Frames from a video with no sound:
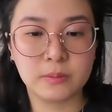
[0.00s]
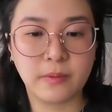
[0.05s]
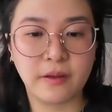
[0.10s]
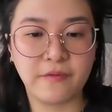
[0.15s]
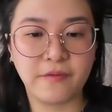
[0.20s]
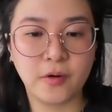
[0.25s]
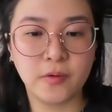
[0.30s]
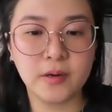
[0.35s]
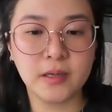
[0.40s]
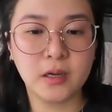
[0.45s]
My
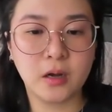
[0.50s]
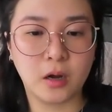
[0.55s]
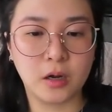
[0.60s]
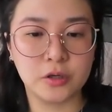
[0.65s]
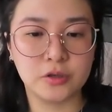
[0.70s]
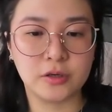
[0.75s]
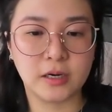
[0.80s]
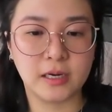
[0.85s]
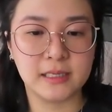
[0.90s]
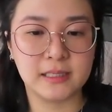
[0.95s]
phone, in
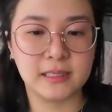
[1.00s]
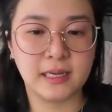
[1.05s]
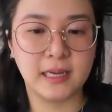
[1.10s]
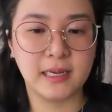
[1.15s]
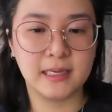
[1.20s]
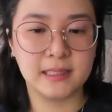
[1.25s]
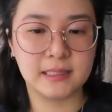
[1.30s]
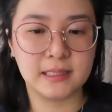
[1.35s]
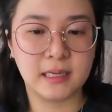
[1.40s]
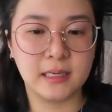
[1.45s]
contrast,
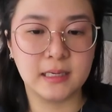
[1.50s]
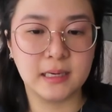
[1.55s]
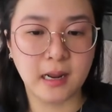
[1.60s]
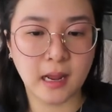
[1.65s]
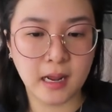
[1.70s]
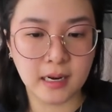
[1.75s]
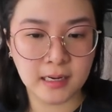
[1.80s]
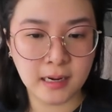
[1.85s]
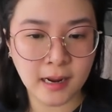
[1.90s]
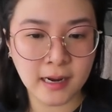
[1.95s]
has
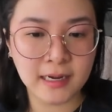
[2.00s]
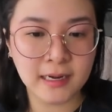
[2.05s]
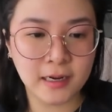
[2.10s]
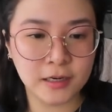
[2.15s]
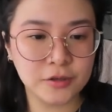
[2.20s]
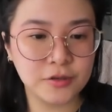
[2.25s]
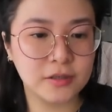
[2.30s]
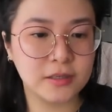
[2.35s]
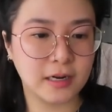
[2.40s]
a 900